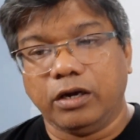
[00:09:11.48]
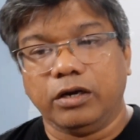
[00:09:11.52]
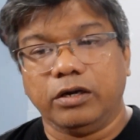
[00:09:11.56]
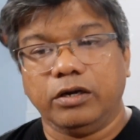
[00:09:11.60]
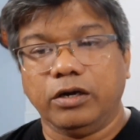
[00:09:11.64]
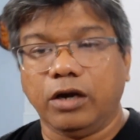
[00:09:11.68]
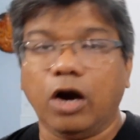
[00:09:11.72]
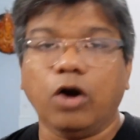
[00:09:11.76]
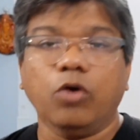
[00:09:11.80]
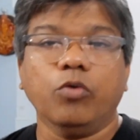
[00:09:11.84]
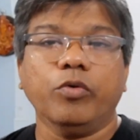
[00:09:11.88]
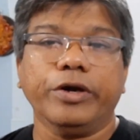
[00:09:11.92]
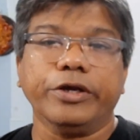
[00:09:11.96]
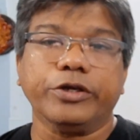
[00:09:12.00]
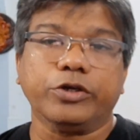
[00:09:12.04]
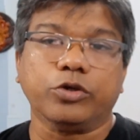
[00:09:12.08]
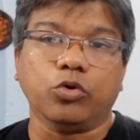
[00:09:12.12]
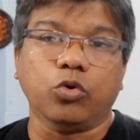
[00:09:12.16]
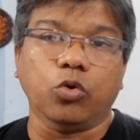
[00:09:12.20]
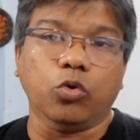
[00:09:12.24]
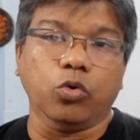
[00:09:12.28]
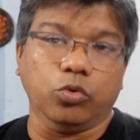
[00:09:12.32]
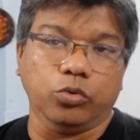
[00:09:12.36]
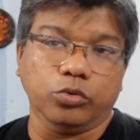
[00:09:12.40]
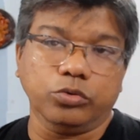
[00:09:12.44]
Now I
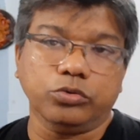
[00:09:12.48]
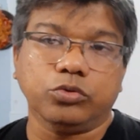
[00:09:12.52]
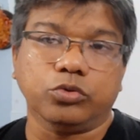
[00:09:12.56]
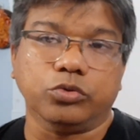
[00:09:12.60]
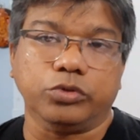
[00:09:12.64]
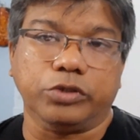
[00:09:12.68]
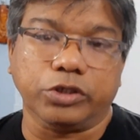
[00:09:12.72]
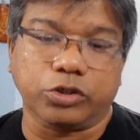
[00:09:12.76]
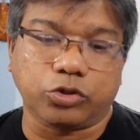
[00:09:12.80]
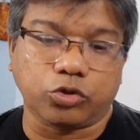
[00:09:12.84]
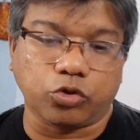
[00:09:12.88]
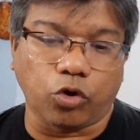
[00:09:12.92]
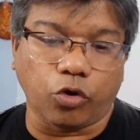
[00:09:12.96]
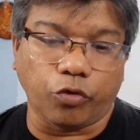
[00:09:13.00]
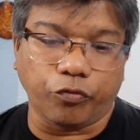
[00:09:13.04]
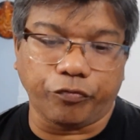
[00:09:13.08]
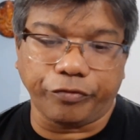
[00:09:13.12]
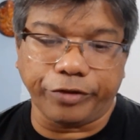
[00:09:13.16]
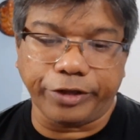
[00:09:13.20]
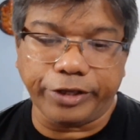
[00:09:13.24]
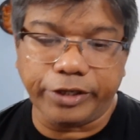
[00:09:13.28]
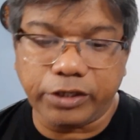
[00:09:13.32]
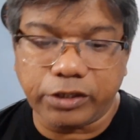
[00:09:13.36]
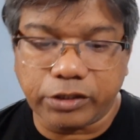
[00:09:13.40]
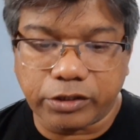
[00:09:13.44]
go to the
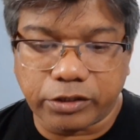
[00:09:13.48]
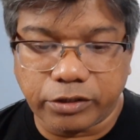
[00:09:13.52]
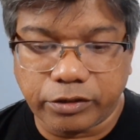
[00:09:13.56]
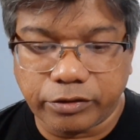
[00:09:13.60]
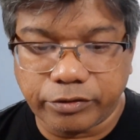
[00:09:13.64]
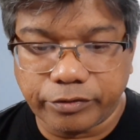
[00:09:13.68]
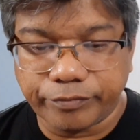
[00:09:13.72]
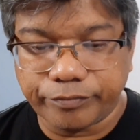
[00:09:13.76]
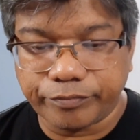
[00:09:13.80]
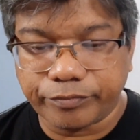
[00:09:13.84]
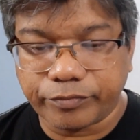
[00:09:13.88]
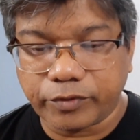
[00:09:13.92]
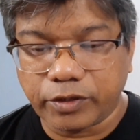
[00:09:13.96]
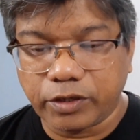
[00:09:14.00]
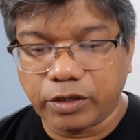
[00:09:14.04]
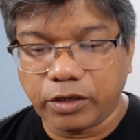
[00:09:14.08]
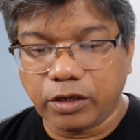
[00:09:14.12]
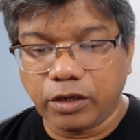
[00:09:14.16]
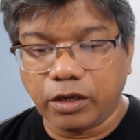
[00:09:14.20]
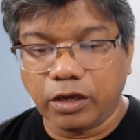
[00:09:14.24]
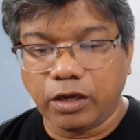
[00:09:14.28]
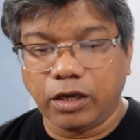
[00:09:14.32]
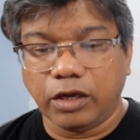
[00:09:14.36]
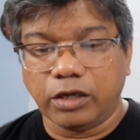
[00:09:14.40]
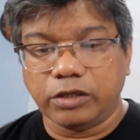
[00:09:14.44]
topic,
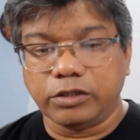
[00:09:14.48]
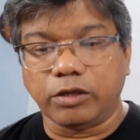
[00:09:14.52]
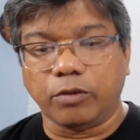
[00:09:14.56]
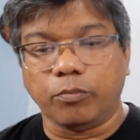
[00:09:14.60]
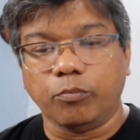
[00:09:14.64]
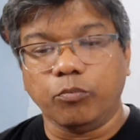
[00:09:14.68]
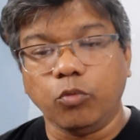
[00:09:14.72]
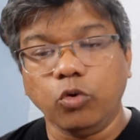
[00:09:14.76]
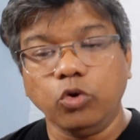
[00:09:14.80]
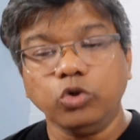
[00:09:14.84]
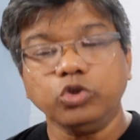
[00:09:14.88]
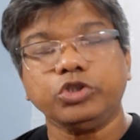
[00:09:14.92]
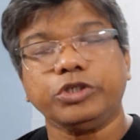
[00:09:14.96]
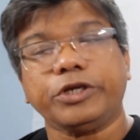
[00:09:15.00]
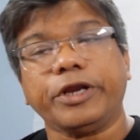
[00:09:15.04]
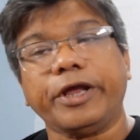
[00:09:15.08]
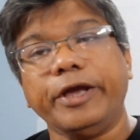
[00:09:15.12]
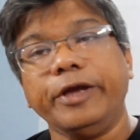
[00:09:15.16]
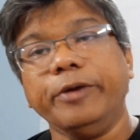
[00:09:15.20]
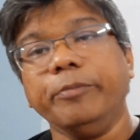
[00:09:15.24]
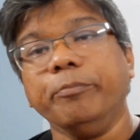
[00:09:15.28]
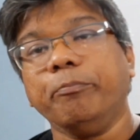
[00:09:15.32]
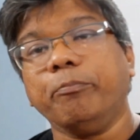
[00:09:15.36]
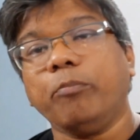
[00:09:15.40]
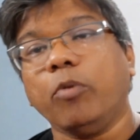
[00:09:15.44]
the most
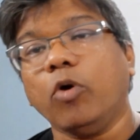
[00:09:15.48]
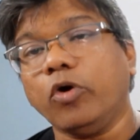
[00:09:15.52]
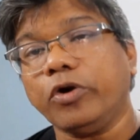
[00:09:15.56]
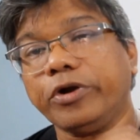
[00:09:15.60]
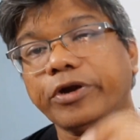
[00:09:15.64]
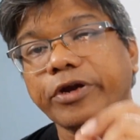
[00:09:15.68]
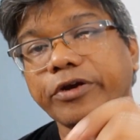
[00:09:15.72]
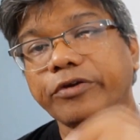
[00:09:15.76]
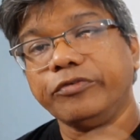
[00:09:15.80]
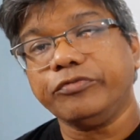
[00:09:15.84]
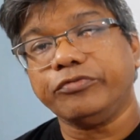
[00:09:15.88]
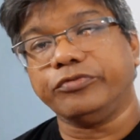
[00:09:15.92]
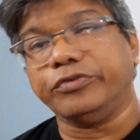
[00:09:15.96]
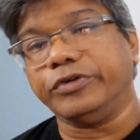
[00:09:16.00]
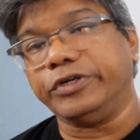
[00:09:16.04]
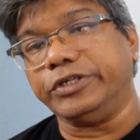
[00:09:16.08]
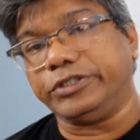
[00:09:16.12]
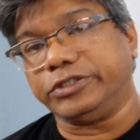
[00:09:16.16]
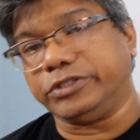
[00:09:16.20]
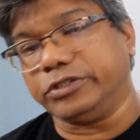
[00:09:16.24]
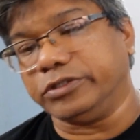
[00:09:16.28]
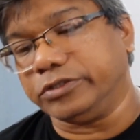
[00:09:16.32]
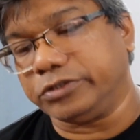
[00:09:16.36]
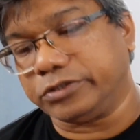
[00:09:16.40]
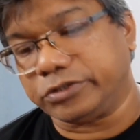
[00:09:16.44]
important
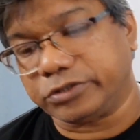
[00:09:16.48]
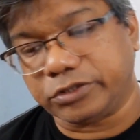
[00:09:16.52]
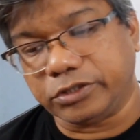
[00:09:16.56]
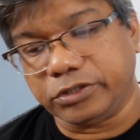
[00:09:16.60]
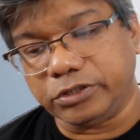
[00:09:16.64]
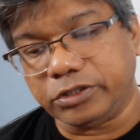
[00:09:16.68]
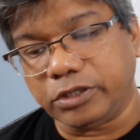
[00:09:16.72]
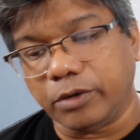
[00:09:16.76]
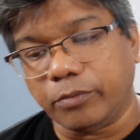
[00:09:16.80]
features